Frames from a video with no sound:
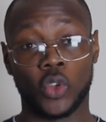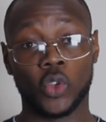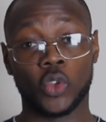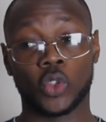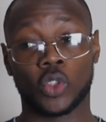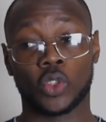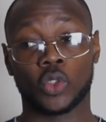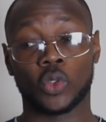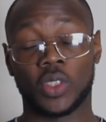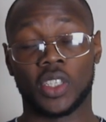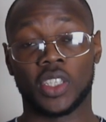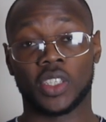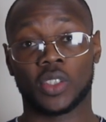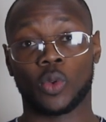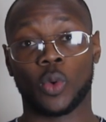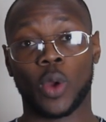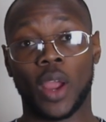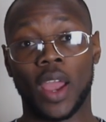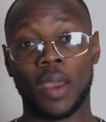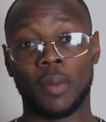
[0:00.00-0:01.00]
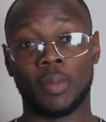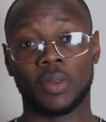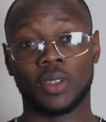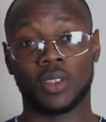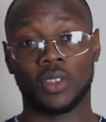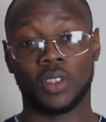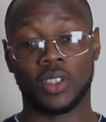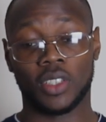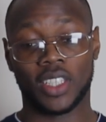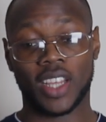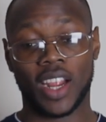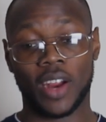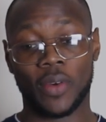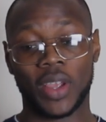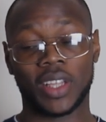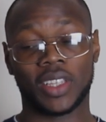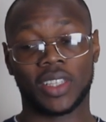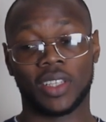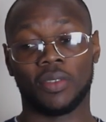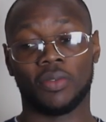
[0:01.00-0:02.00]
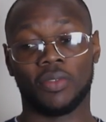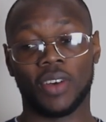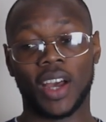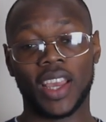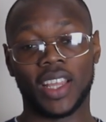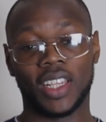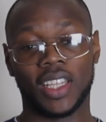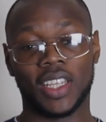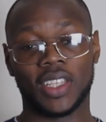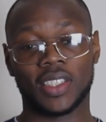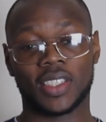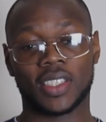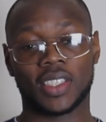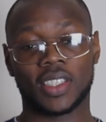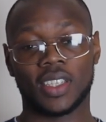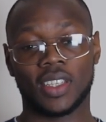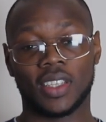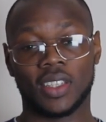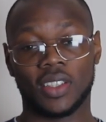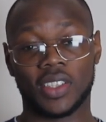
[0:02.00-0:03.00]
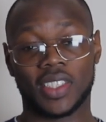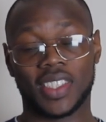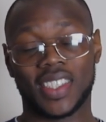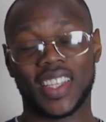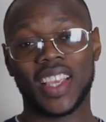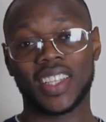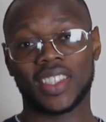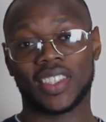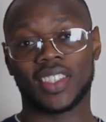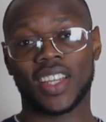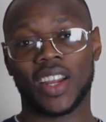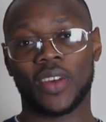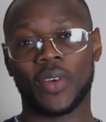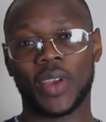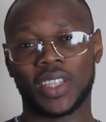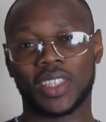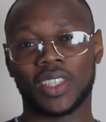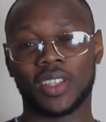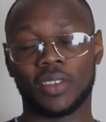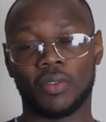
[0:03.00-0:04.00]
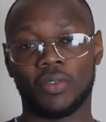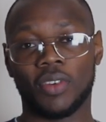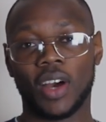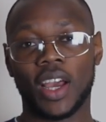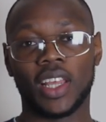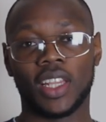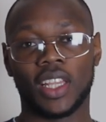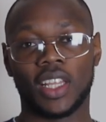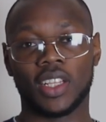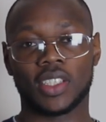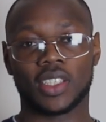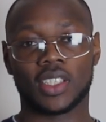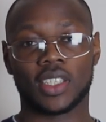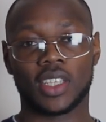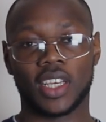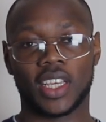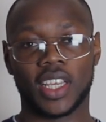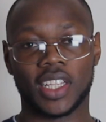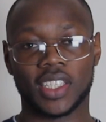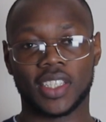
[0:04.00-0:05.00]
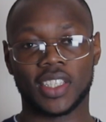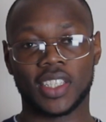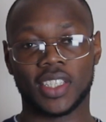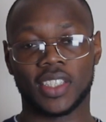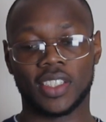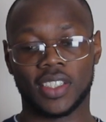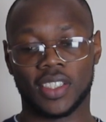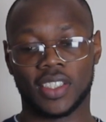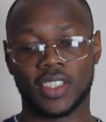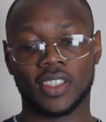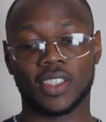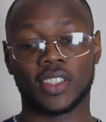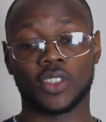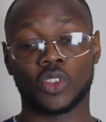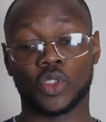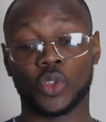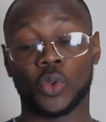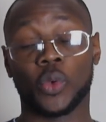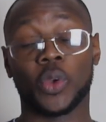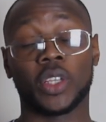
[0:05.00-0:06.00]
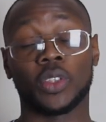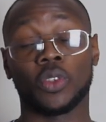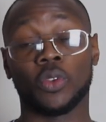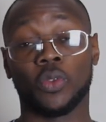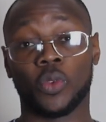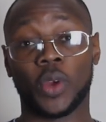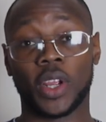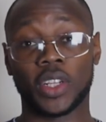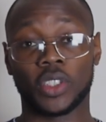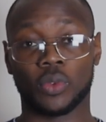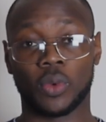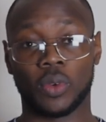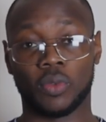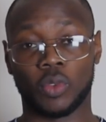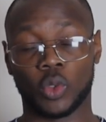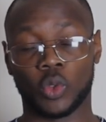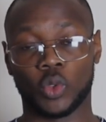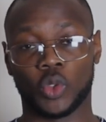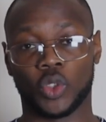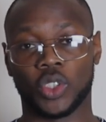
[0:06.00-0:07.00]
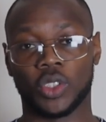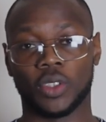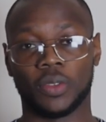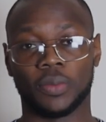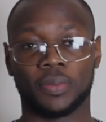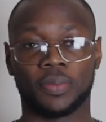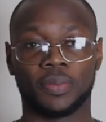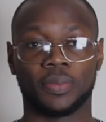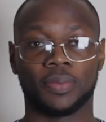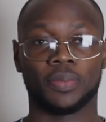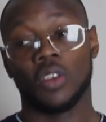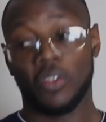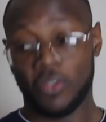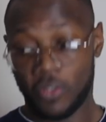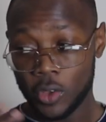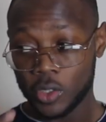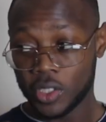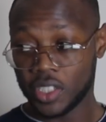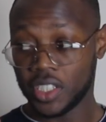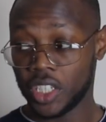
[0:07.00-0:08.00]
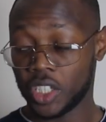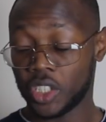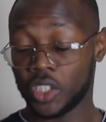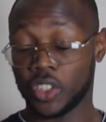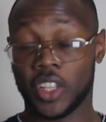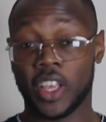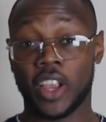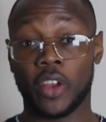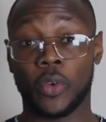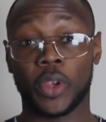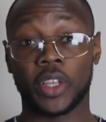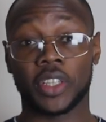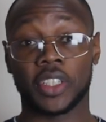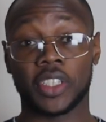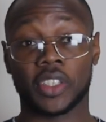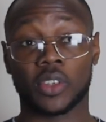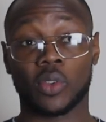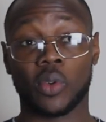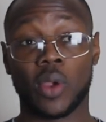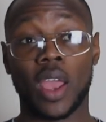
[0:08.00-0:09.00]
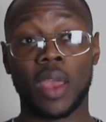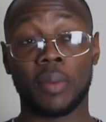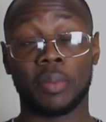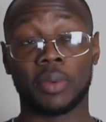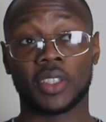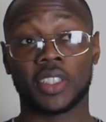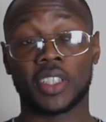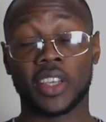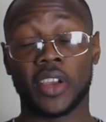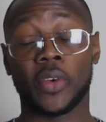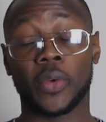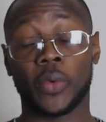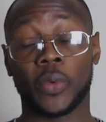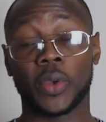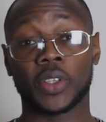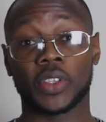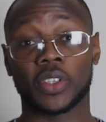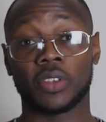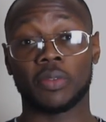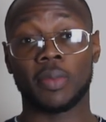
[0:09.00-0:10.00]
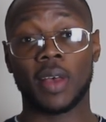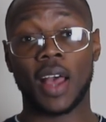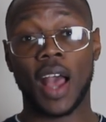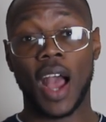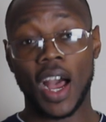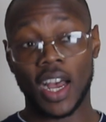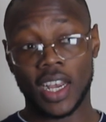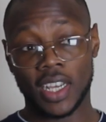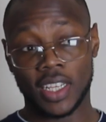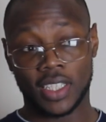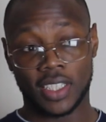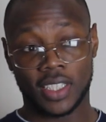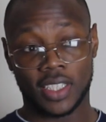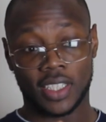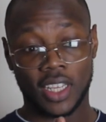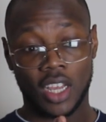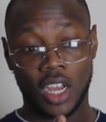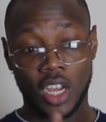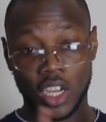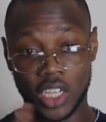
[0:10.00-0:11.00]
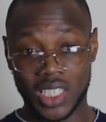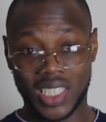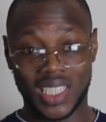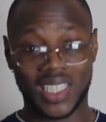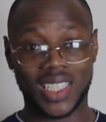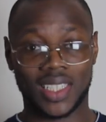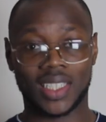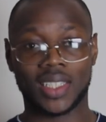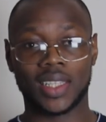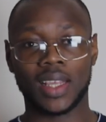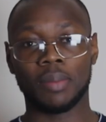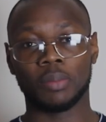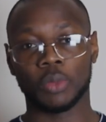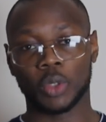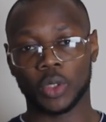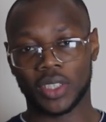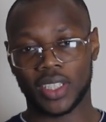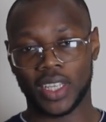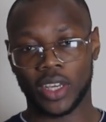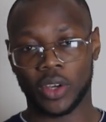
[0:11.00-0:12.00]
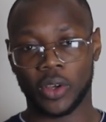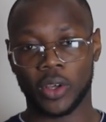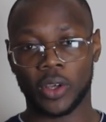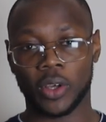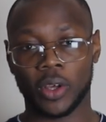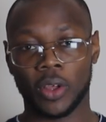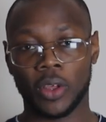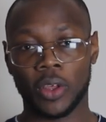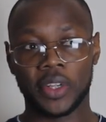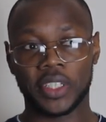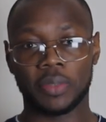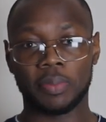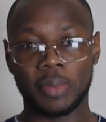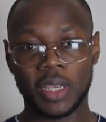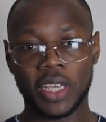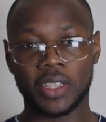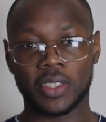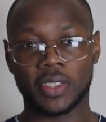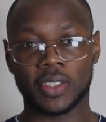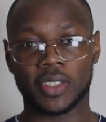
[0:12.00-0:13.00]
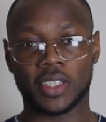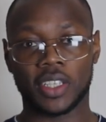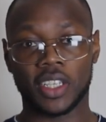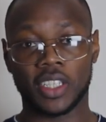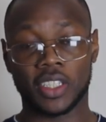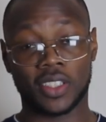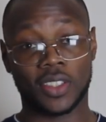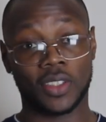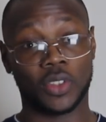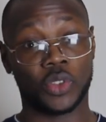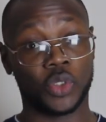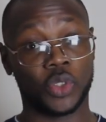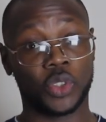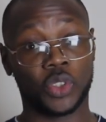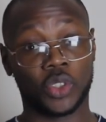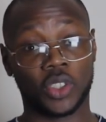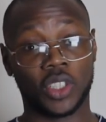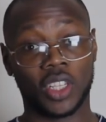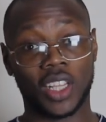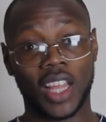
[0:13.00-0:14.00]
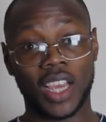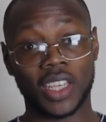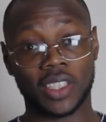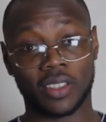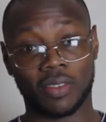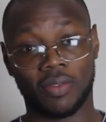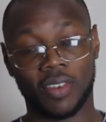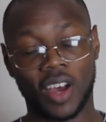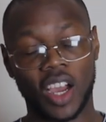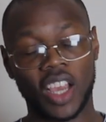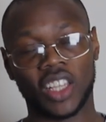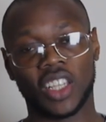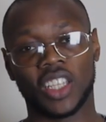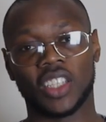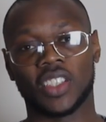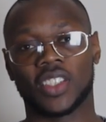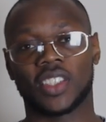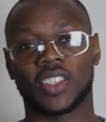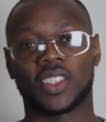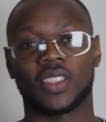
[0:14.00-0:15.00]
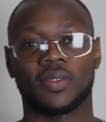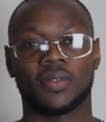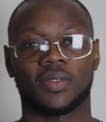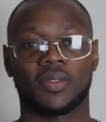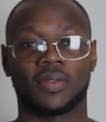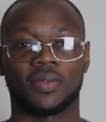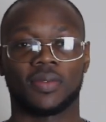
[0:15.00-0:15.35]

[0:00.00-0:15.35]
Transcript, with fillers: used to describe the directed violence the state directed violence against citizens during the French Revolution. The first dictionary described terrorism as a système de terreur, which means institutionalized violence.